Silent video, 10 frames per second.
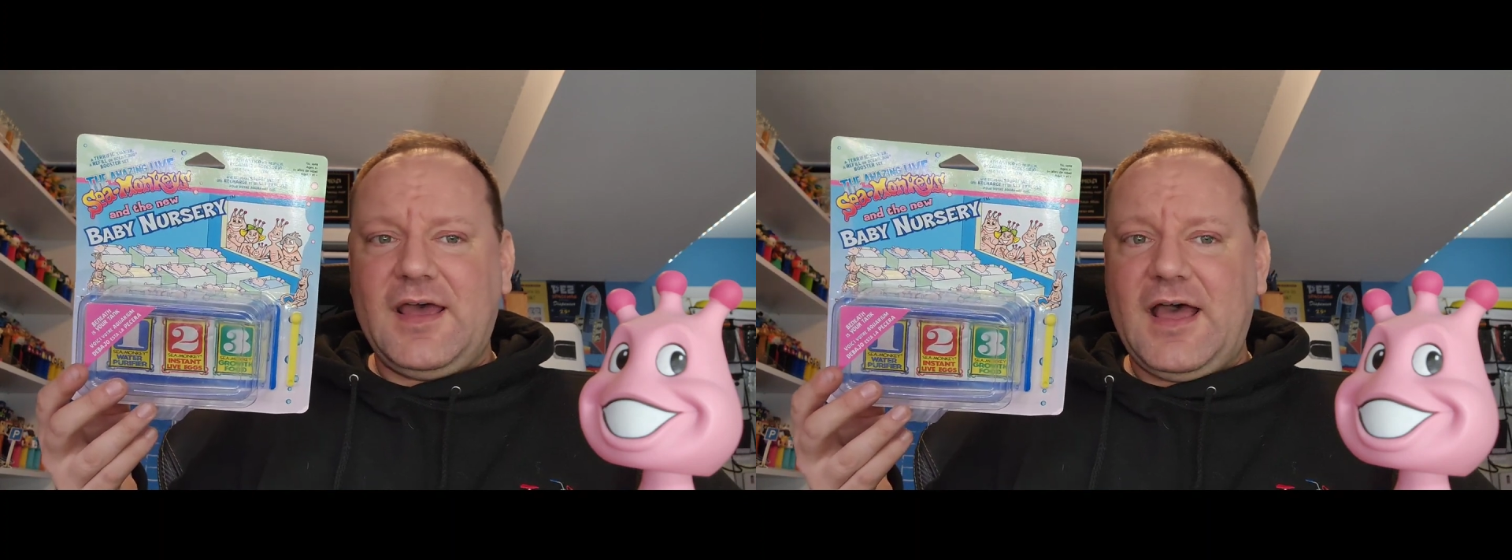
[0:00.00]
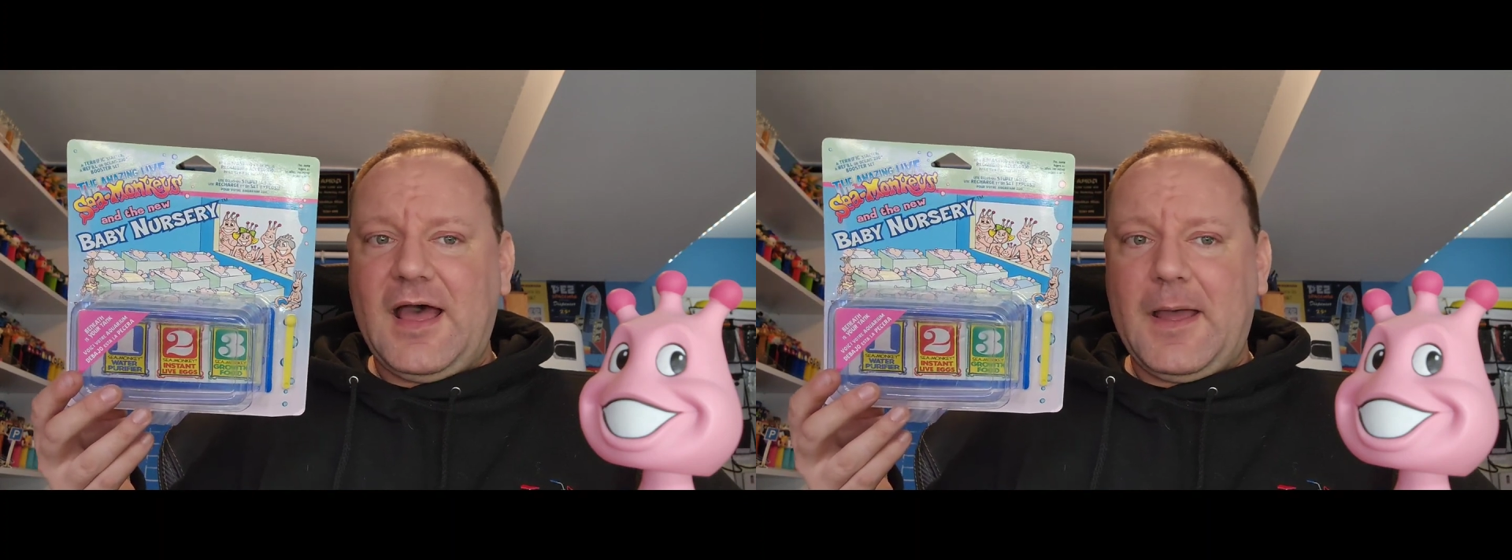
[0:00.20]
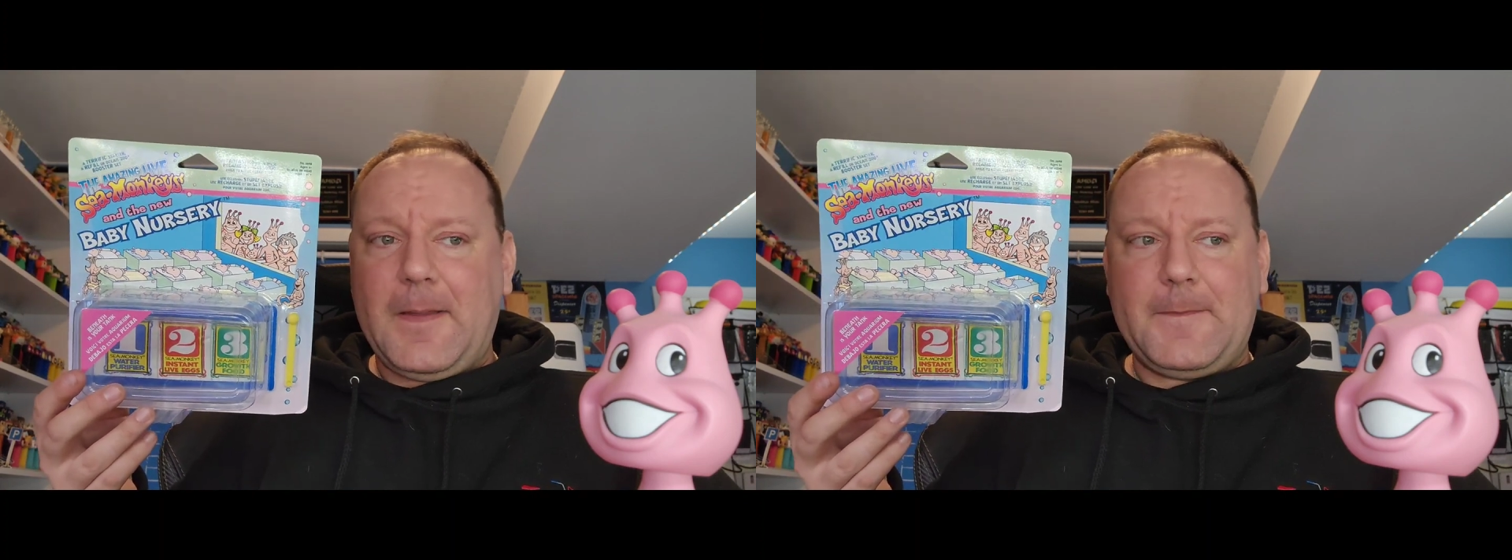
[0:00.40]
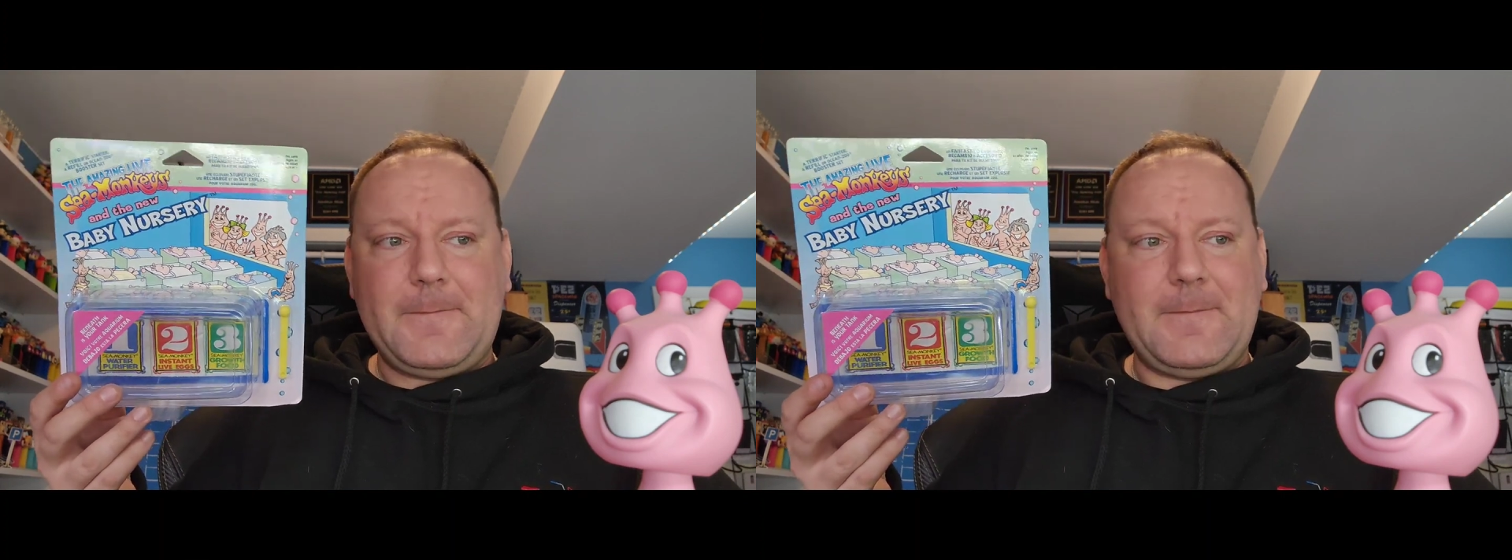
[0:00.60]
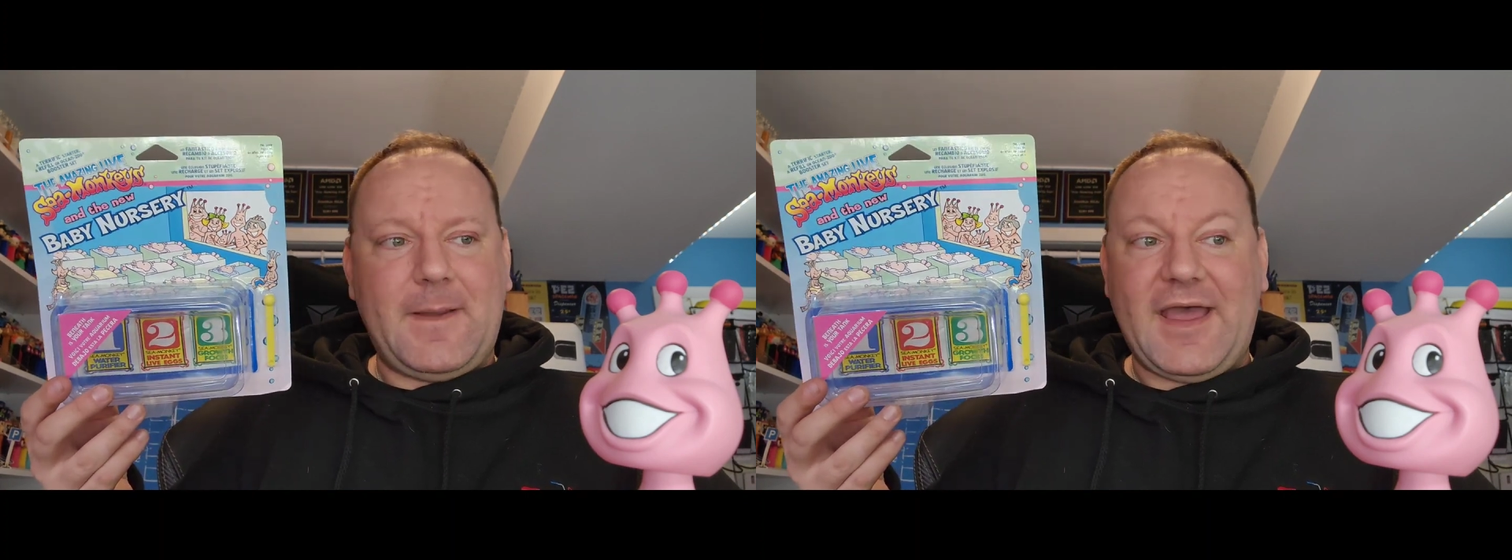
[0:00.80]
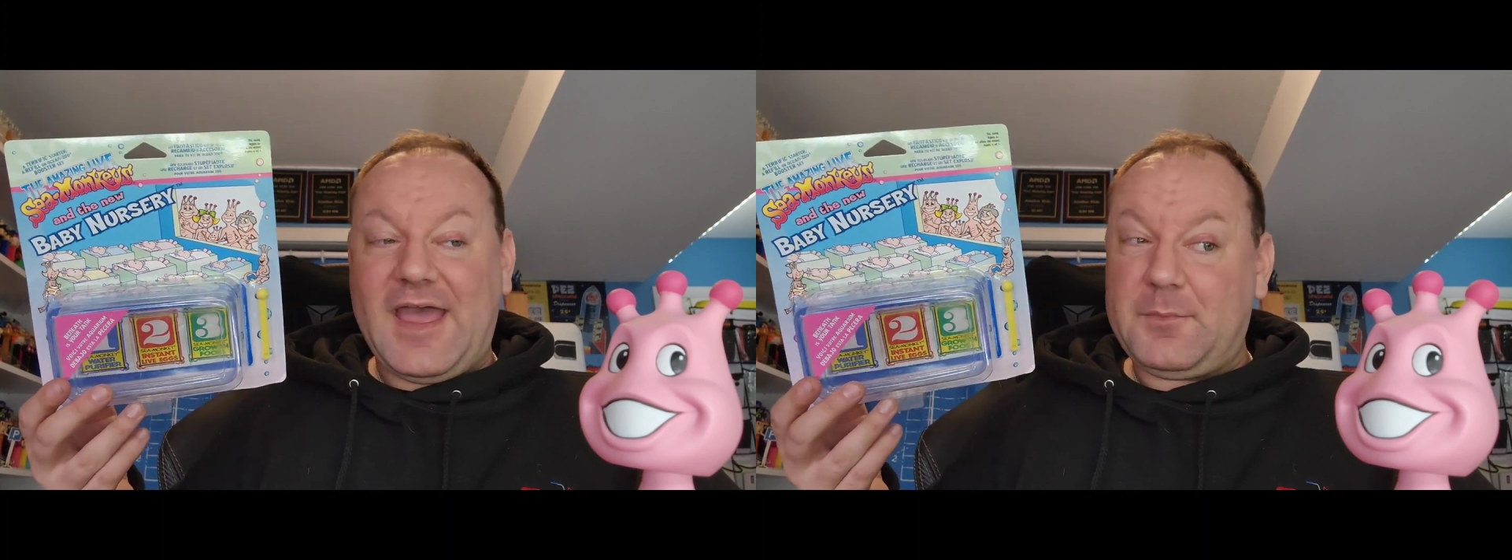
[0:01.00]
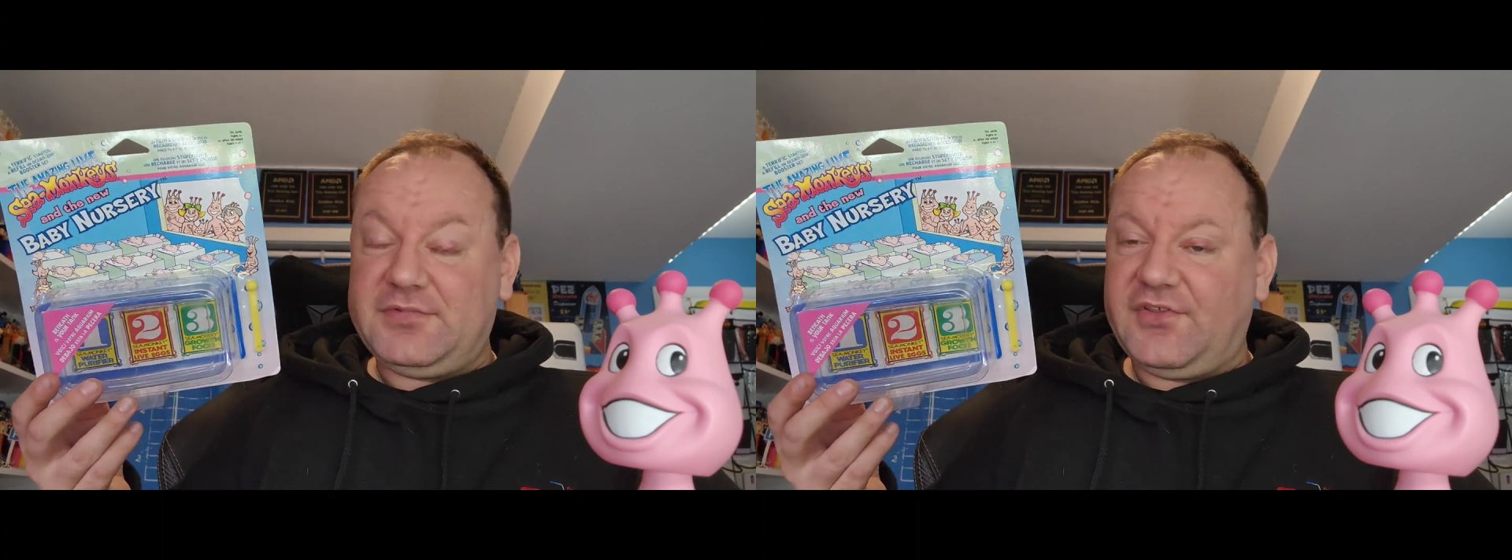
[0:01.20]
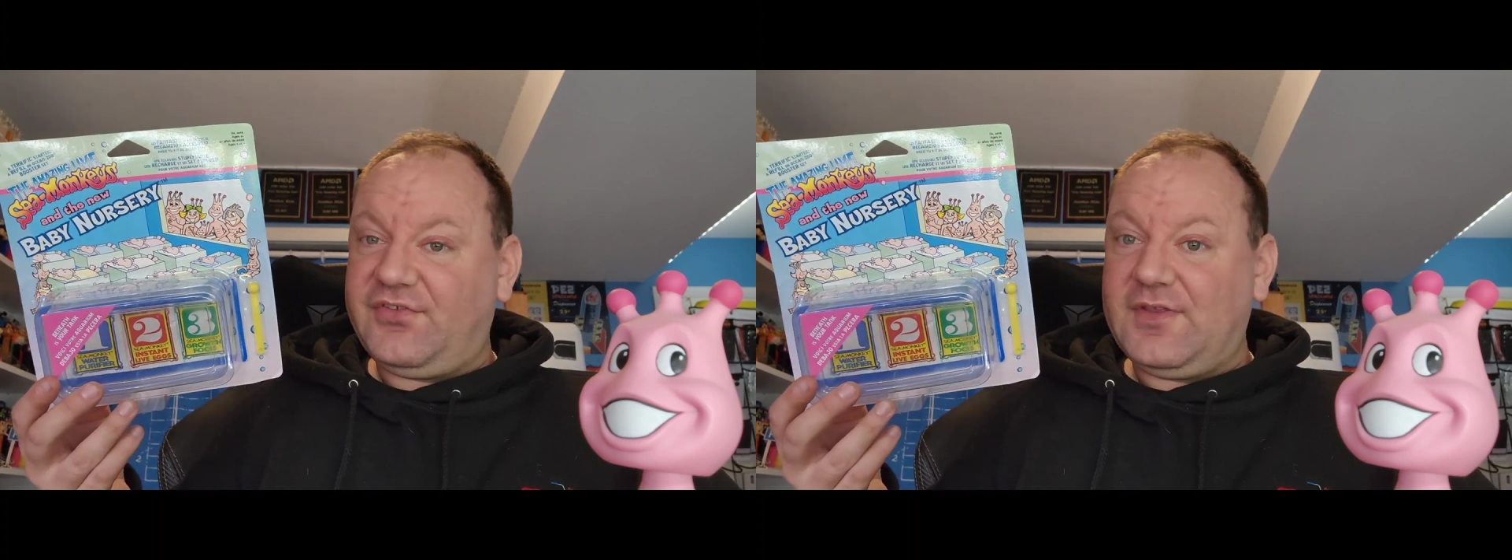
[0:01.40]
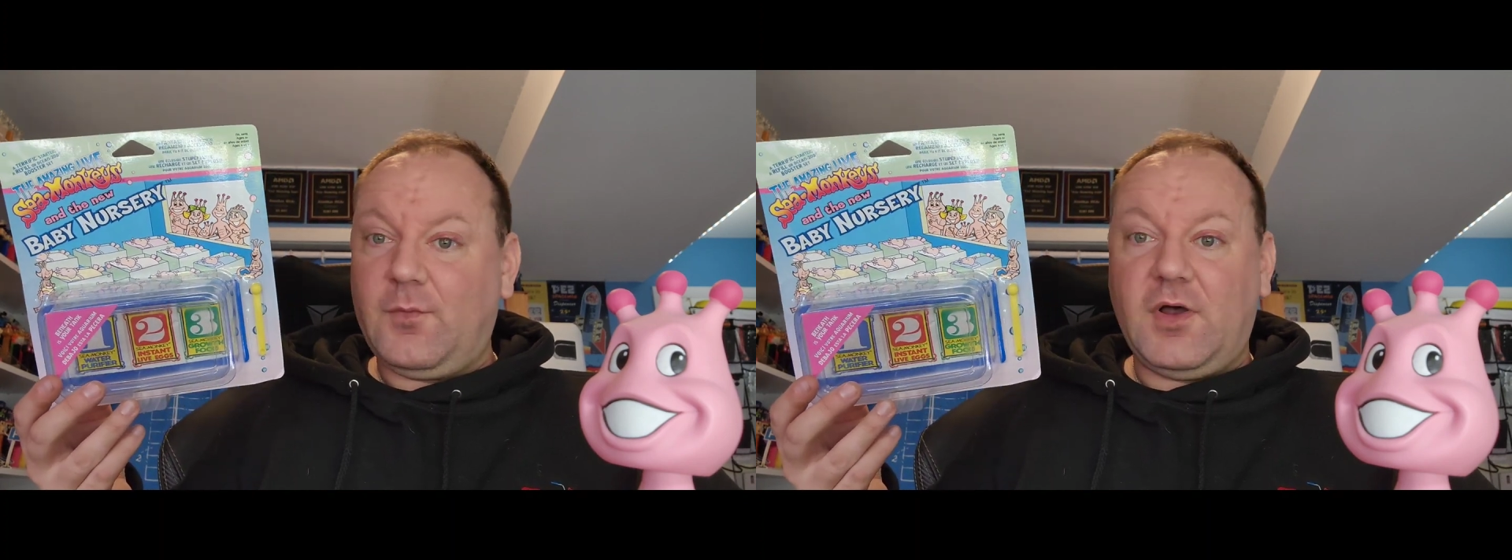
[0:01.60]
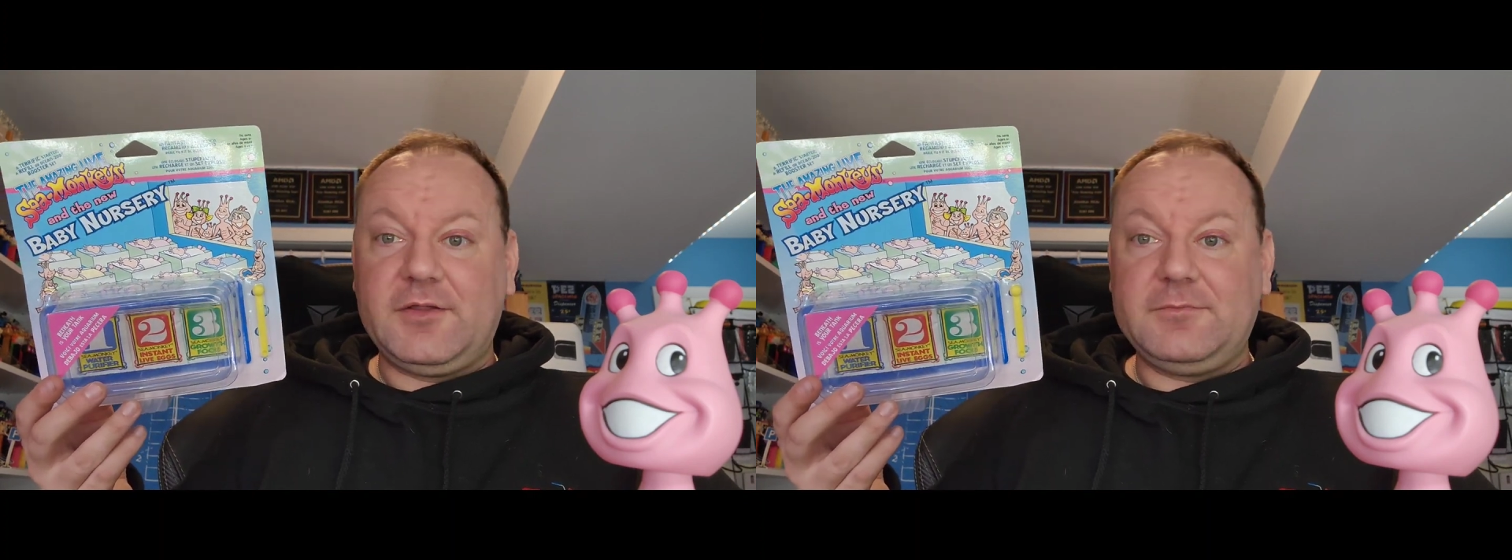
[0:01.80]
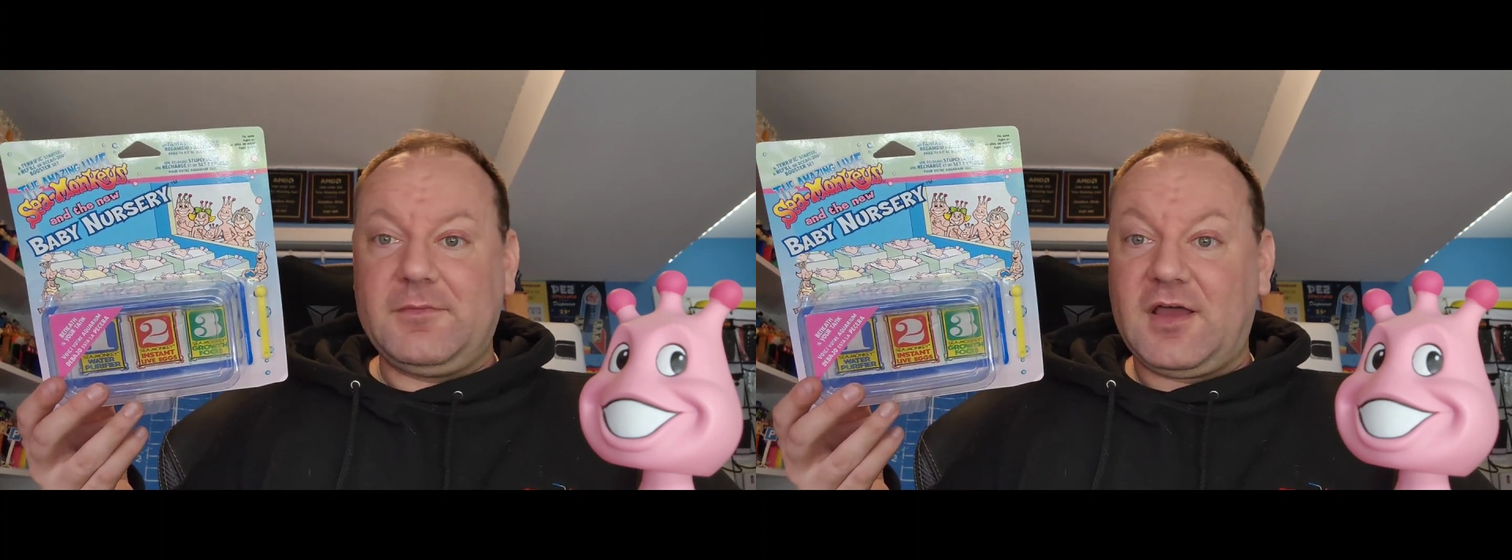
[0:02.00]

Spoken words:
I happened to see one